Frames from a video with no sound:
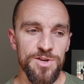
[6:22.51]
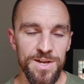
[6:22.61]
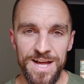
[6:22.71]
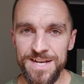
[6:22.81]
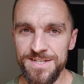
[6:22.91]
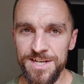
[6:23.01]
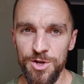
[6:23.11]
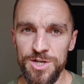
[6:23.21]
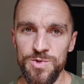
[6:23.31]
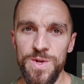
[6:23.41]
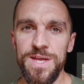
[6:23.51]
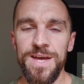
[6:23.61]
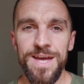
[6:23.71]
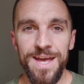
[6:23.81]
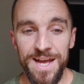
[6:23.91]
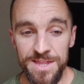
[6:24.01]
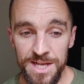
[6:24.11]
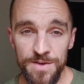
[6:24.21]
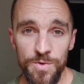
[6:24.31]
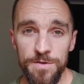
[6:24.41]
So like I said last week, at the
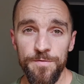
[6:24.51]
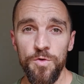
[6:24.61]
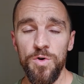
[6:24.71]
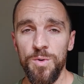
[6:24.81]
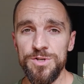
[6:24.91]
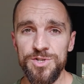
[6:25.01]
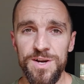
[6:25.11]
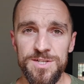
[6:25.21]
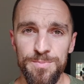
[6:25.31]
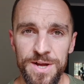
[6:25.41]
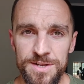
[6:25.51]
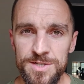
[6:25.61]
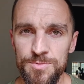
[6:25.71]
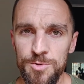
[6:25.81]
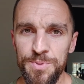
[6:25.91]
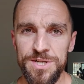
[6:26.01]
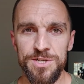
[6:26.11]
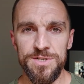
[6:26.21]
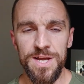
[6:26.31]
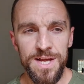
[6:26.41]
end of week four, I want you guys to plug in some new
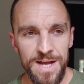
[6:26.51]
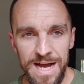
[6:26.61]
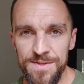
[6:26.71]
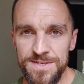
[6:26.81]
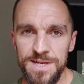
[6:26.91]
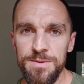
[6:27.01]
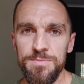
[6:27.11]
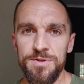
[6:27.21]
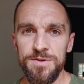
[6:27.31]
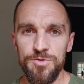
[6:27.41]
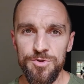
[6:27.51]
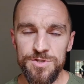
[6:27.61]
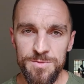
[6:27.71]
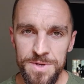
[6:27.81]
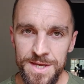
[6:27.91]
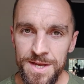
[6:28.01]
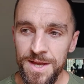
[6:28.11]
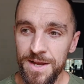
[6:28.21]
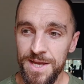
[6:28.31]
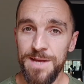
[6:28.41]
pictures, either send them through to
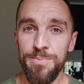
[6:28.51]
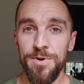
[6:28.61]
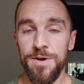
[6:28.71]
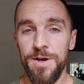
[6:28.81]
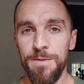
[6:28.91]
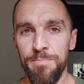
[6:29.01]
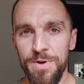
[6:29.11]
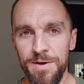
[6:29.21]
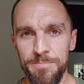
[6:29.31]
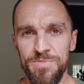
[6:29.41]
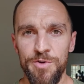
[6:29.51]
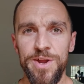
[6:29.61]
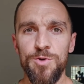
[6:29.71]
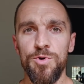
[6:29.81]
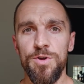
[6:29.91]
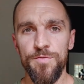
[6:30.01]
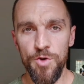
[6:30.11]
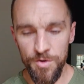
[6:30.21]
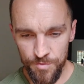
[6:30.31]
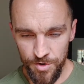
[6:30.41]
me, keep a record
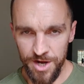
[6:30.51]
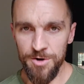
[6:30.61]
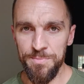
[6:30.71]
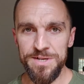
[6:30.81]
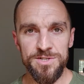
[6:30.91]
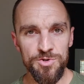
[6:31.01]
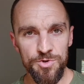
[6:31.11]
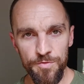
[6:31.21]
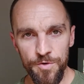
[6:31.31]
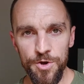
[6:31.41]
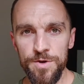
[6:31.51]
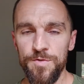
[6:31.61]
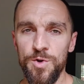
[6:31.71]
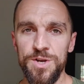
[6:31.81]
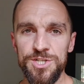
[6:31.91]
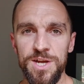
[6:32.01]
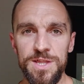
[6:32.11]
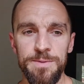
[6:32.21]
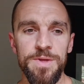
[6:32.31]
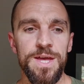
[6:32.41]
of your current pictures on your phone if you don't wanna share
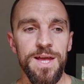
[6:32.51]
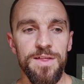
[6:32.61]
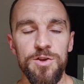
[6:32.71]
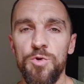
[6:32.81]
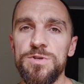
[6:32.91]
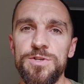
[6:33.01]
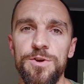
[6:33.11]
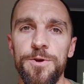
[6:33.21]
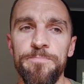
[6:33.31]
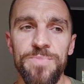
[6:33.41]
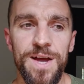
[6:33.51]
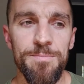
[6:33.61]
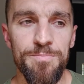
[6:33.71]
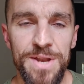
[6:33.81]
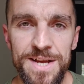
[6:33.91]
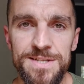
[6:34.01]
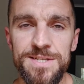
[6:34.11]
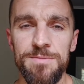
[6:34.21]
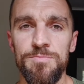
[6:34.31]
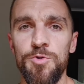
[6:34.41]
them, and then also plug in
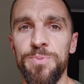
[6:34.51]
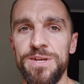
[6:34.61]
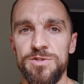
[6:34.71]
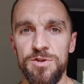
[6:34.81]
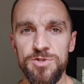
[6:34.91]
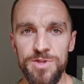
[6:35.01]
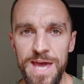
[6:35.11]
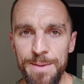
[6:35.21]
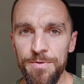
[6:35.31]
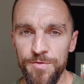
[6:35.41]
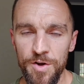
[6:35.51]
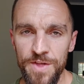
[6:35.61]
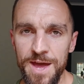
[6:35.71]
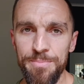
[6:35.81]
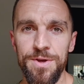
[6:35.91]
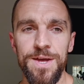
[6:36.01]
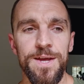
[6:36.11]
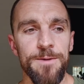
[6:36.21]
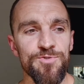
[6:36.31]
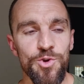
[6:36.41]
some new pictures onto the app if you're on the app,
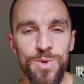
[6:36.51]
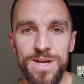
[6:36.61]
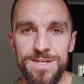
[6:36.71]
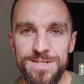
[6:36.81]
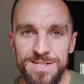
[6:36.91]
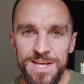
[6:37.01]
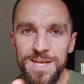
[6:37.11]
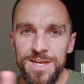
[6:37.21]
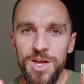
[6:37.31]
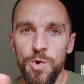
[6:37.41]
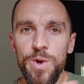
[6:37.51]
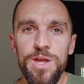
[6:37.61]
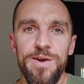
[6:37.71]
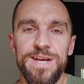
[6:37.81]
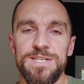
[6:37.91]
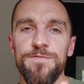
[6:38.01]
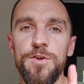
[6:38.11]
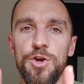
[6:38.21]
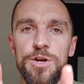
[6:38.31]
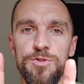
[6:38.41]
so we can see where you're at. If
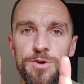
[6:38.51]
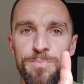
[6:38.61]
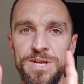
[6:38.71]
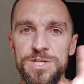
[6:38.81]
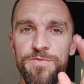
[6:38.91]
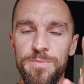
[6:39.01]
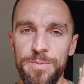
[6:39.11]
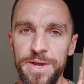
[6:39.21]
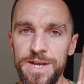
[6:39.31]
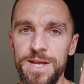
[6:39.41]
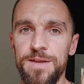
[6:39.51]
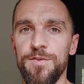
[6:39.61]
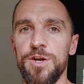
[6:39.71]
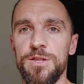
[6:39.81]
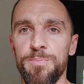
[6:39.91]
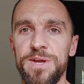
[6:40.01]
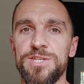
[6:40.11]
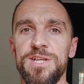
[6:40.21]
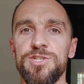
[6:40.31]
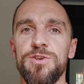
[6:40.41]
you look at the picture from the beginning, if you look at the
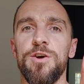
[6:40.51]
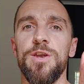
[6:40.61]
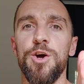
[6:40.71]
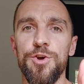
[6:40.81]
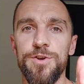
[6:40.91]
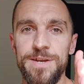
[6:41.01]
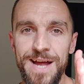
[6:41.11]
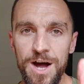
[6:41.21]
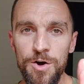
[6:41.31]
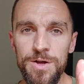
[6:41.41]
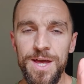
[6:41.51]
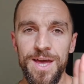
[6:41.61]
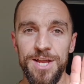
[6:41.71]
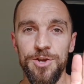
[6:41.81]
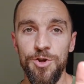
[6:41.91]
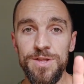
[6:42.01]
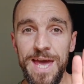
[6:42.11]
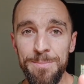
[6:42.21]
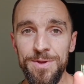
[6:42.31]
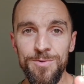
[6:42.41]
picture that you load now, and you're not
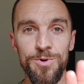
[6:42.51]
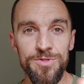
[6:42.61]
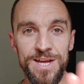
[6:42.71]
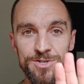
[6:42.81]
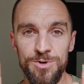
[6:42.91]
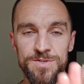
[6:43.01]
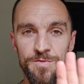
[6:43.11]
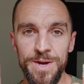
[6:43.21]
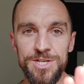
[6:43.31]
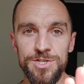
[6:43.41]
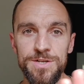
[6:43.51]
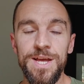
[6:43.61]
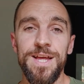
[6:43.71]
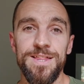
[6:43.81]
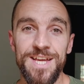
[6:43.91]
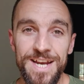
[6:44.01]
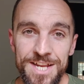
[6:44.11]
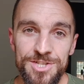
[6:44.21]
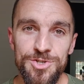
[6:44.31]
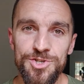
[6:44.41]
happy with that transformation, then I
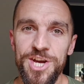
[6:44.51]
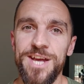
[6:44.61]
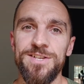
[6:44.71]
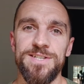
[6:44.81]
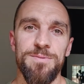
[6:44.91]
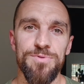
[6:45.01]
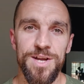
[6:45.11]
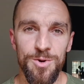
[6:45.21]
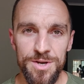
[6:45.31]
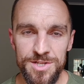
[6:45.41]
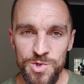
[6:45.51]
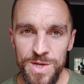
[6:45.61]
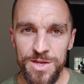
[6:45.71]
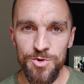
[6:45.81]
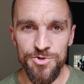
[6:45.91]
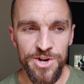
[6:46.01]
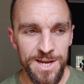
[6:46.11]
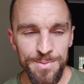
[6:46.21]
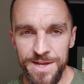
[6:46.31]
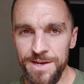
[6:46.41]
need to change something. I wanna tweak your
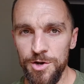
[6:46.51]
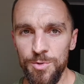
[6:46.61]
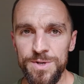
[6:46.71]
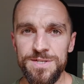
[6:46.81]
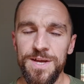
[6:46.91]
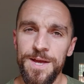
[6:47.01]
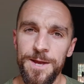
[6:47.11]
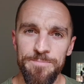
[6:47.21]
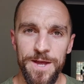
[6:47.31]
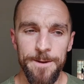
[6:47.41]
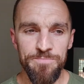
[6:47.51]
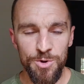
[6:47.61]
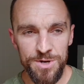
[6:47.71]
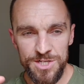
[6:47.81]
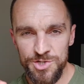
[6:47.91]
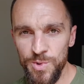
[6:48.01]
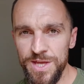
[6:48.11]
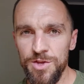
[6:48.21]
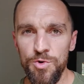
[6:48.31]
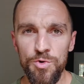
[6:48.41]
training plan a little bit, I wanna
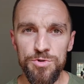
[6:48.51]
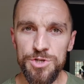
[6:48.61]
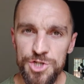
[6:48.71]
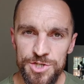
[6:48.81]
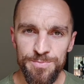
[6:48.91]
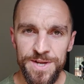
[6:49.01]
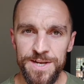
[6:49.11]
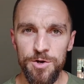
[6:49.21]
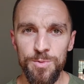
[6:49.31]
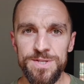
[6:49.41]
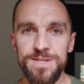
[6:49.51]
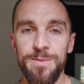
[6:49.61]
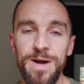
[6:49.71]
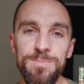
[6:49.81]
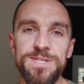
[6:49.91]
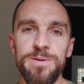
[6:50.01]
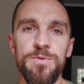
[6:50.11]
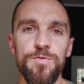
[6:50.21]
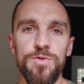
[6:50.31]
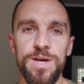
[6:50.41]
tweak your nutrition plan a little bit, and there might be
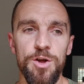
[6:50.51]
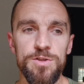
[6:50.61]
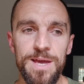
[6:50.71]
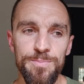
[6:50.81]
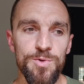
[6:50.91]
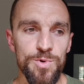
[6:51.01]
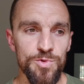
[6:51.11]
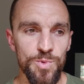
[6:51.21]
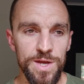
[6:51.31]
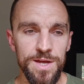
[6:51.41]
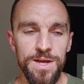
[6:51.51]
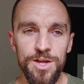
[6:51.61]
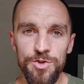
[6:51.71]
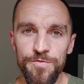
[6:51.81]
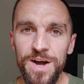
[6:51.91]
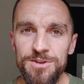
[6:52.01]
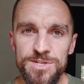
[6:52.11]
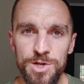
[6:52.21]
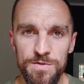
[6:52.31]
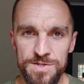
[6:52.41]
some of you that aren't happy with where you find
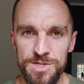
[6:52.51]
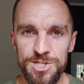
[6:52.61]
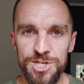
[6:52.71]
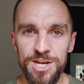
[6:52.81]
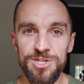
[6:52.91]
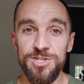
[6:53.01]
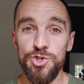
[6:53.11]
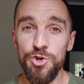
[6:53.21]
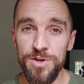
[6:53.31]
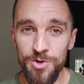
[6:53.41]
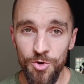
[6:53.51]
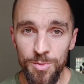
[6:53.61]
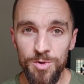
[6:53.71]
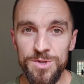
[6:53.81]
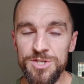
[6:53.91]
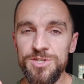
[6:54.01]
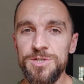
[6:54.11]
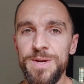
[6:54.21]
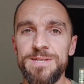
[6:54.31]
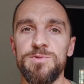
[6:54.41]
yourselves in this challenge. It's totally normal, we just
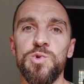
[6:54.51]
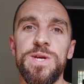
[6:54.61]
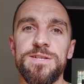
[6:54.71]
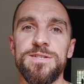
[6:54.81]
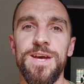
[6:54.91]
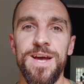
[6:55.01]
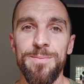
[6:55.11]
need to make some tweaks.